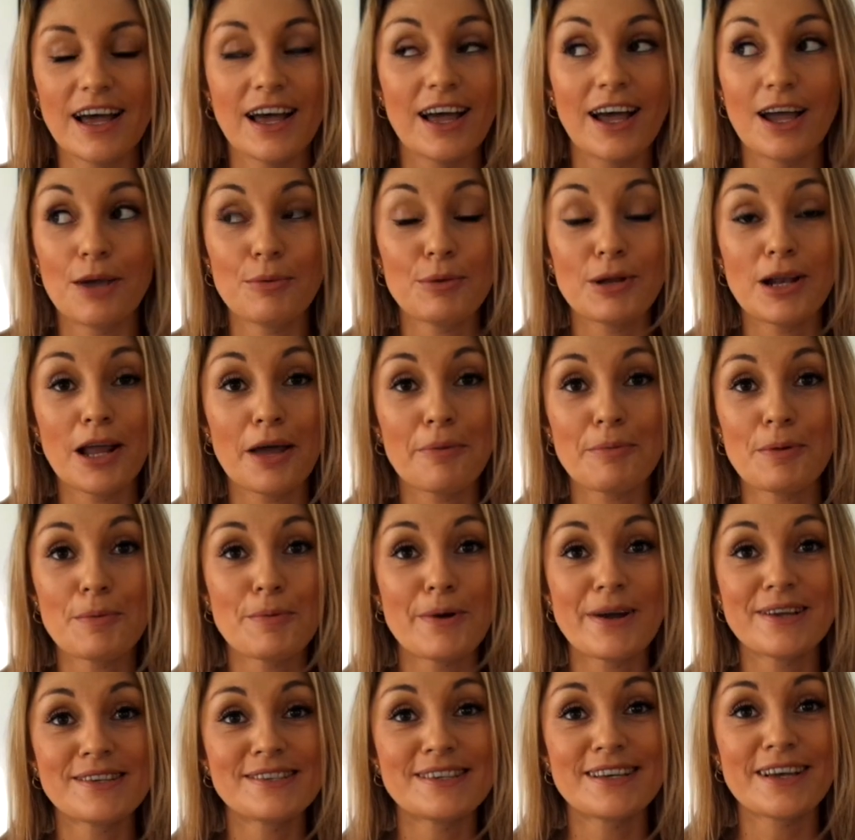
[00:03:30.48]
Hope you like me
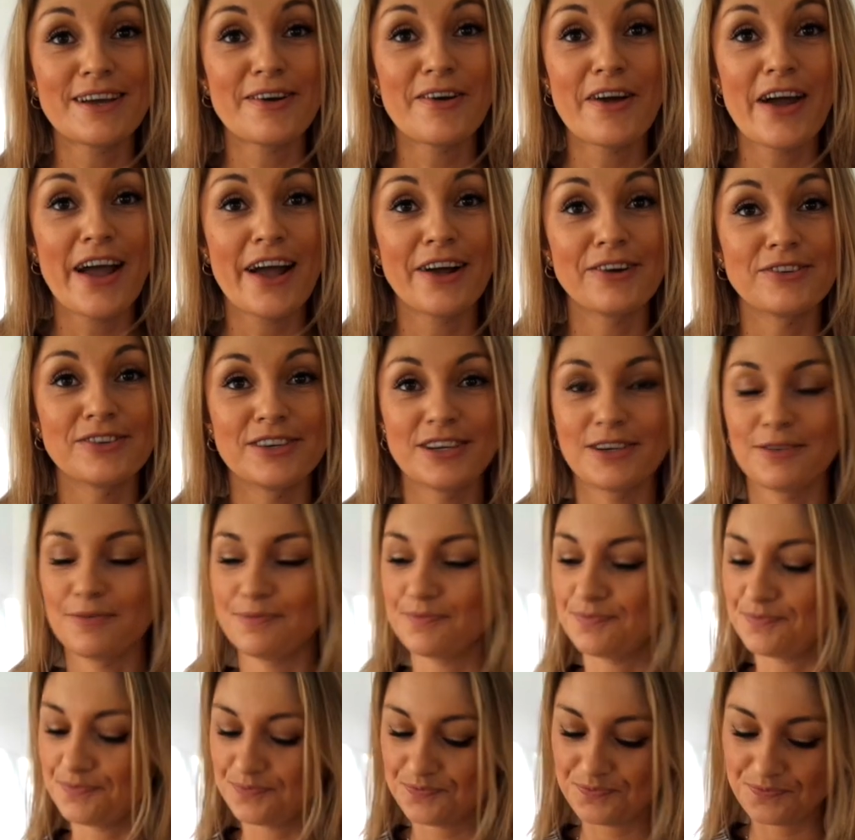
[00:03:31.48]
prancing around.